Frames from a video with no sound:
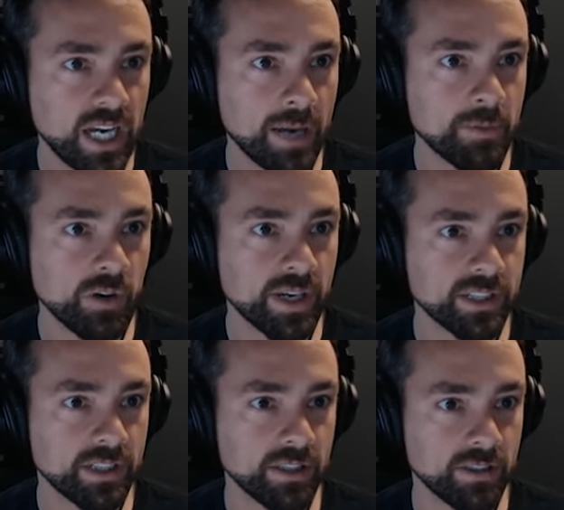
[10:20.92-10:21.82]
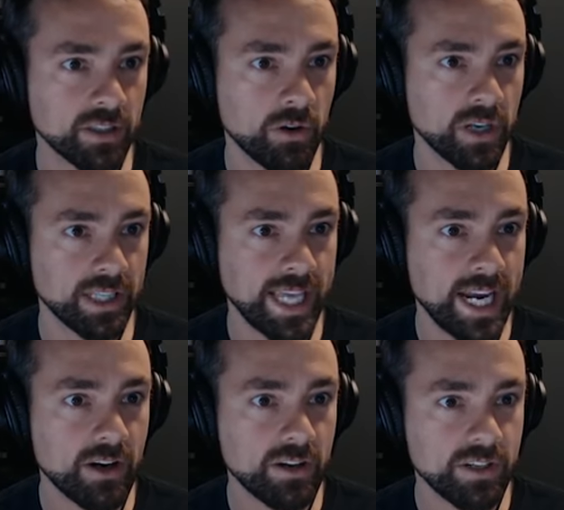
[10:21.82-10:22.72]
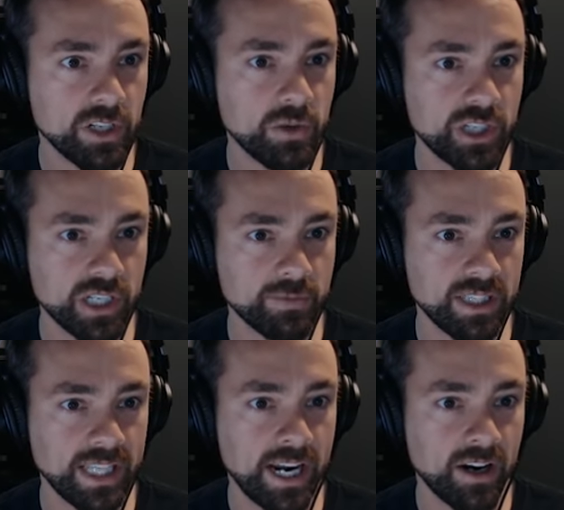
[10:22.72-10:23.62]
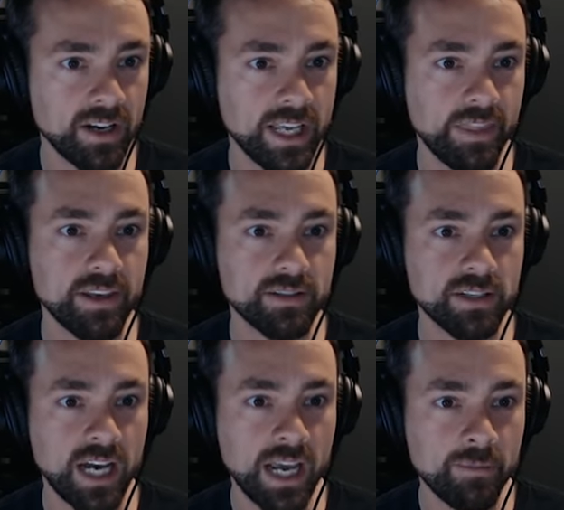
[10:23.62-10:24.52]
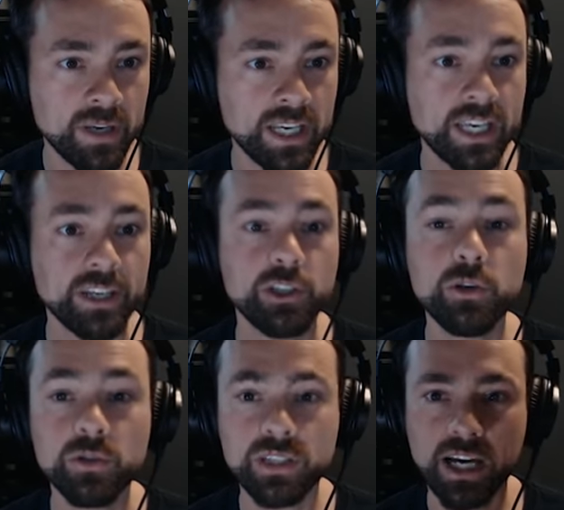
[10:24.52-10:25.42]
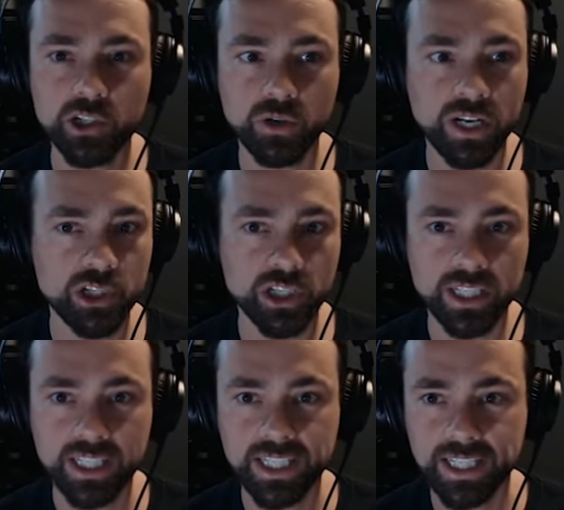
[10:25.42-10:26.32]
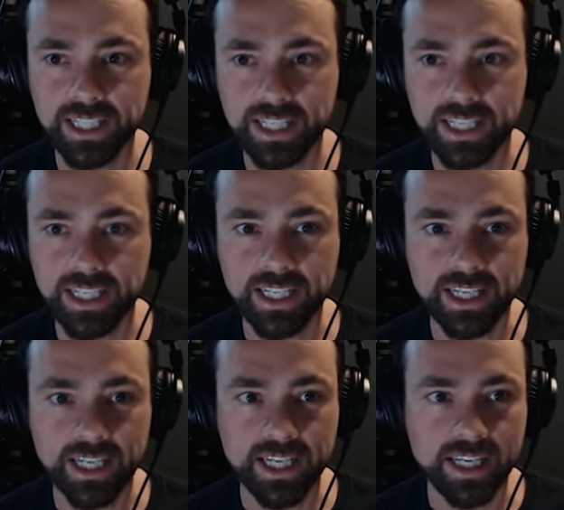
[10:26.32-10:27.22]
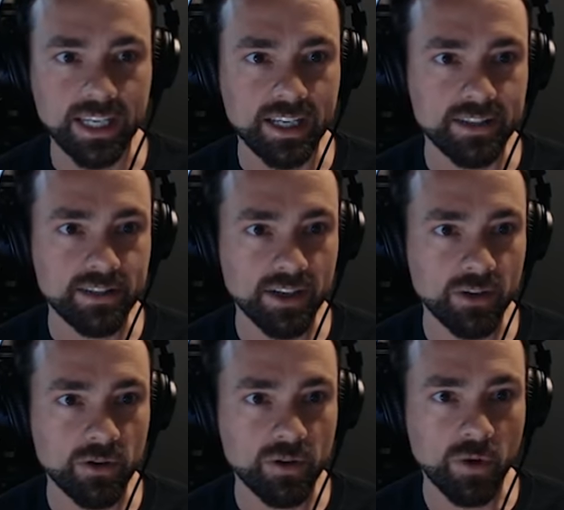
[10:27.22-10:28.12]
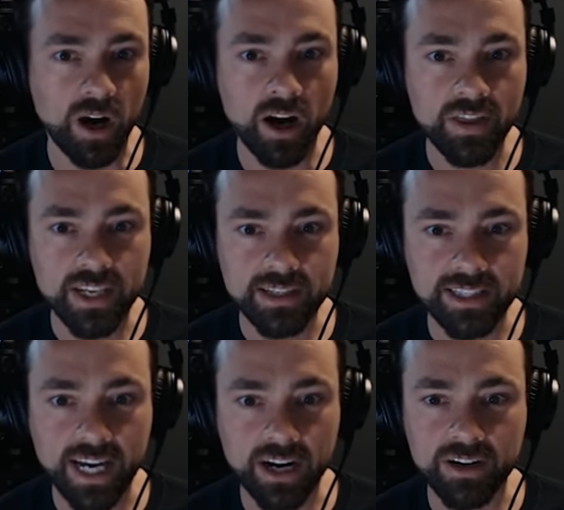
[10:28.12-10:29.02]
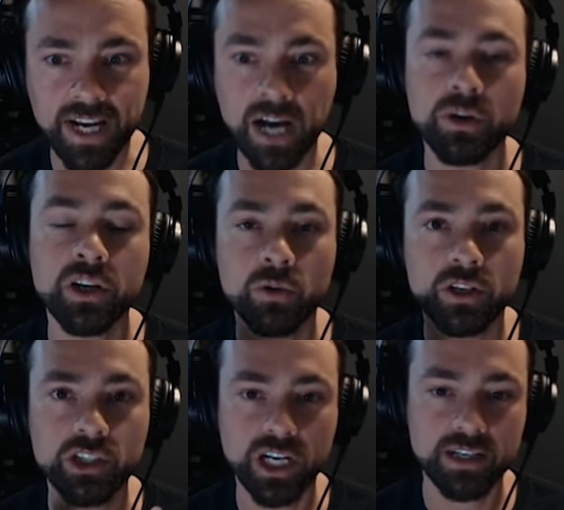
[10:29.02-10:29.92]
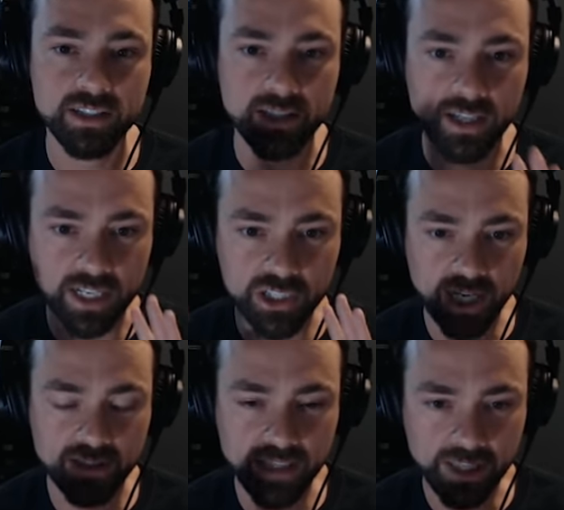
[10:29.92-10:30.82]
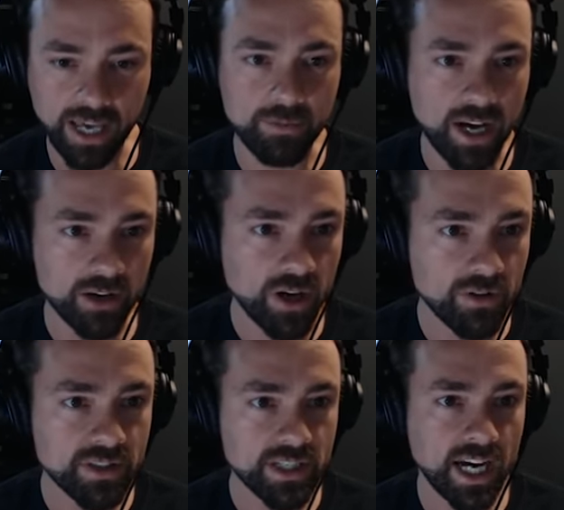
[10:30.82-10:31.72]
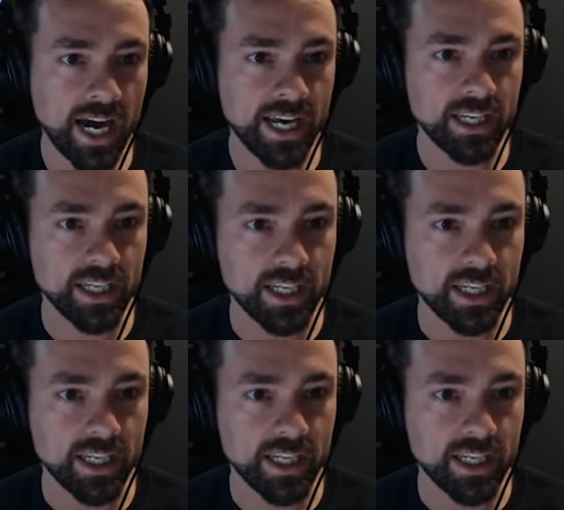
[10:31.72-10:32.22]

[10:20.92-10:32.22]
I'm going to go to layer, new adjustment layer, this time hue saturation. So on this layer, now we know we're just adjusting that background sky.